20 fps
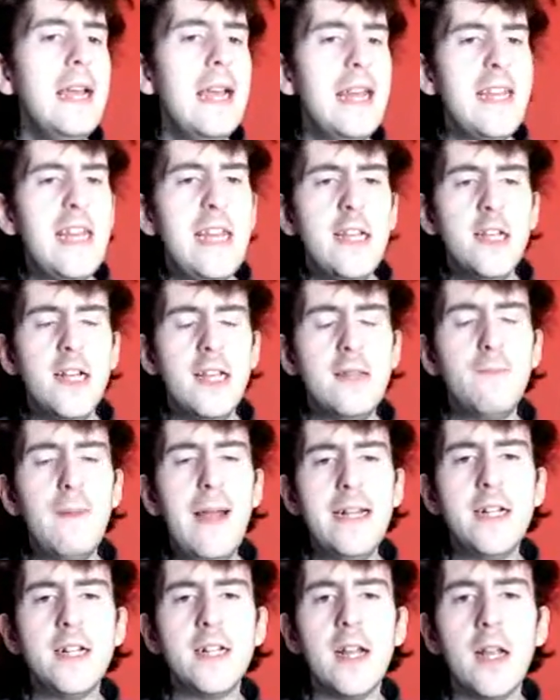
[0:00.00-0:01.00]
If he just
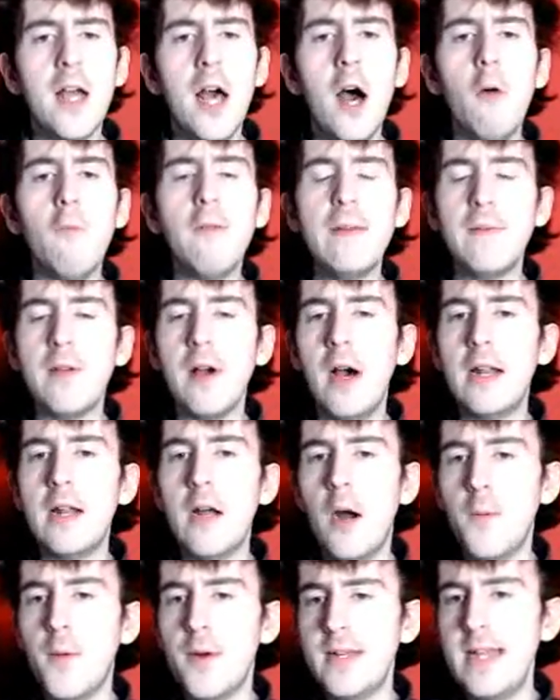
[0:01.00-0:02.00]
mentioned, oh, we've got an
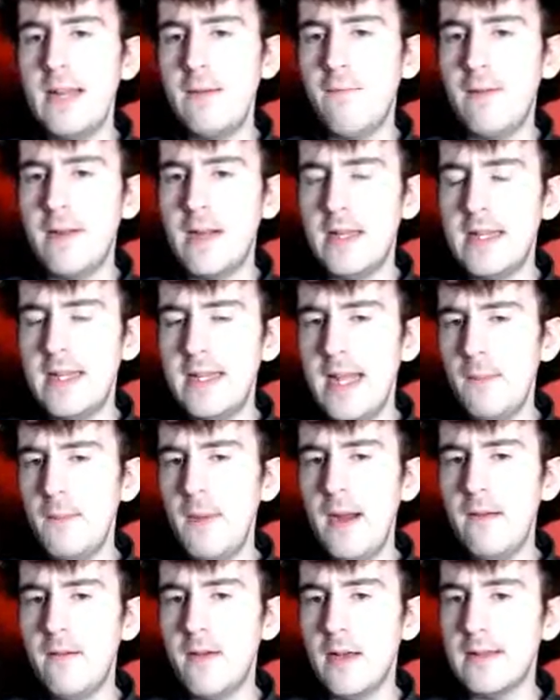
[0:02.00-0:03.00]
operative with us in the
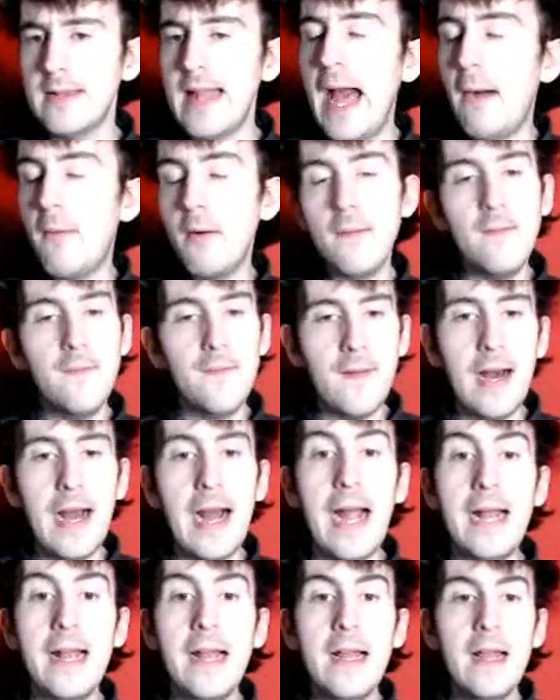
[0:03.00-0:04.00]
Imperial, that would have been
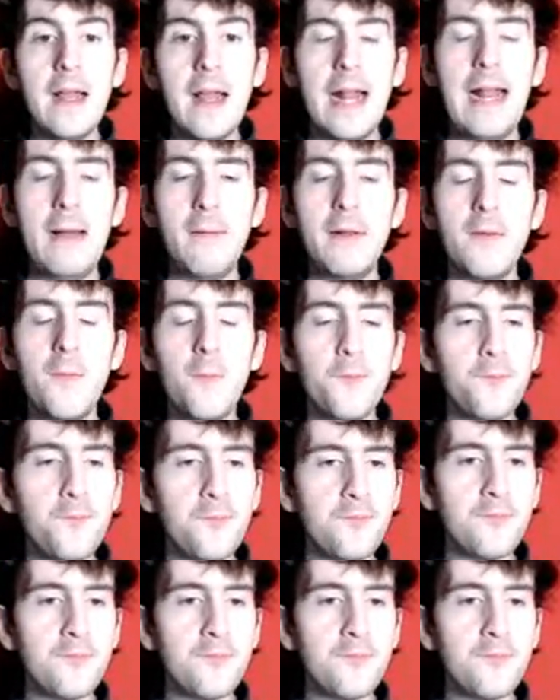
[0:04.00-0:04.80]
fine. And that would have...